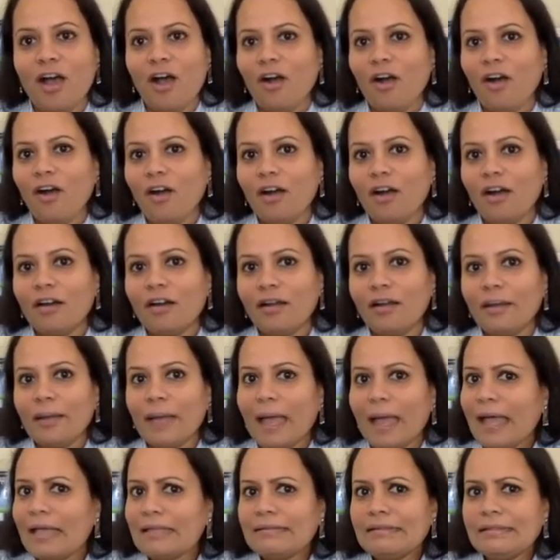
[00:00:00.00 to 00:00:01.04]
or
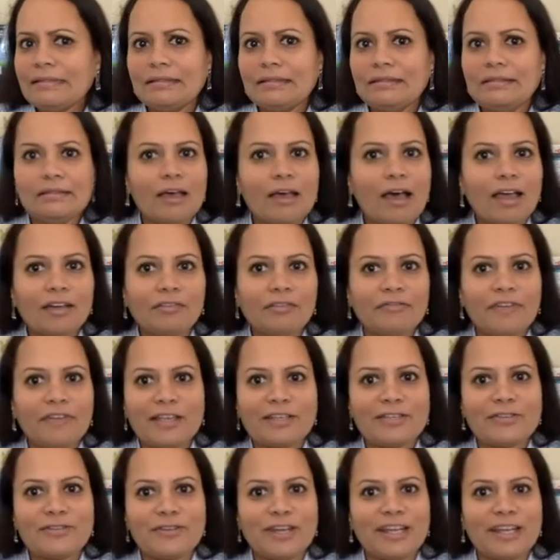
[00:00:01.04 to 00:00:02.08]
has it not
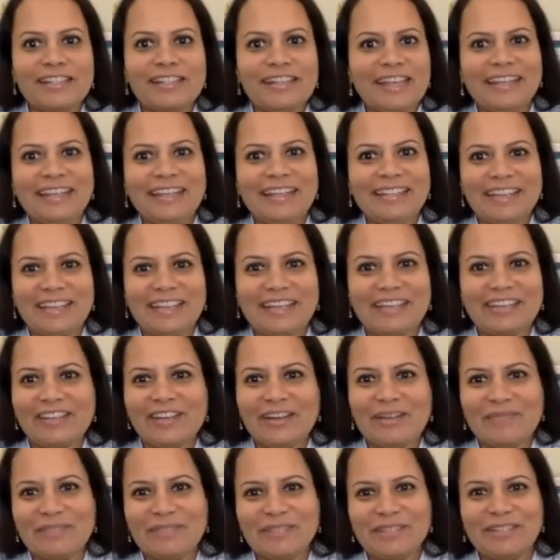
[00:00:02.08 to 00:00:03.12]
fast-tracked any tech
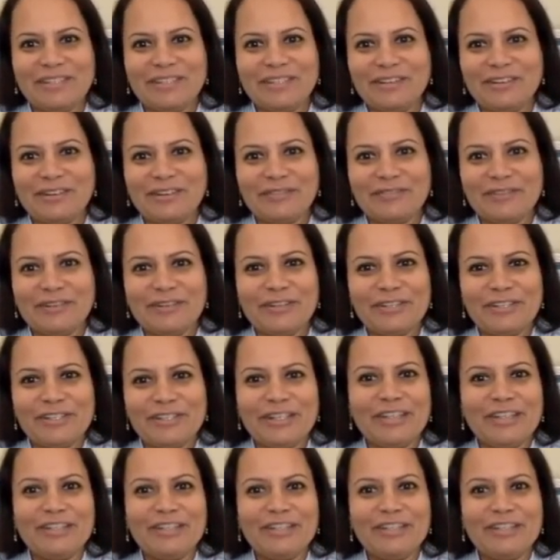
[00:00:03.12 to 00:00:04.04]
adoption in your function?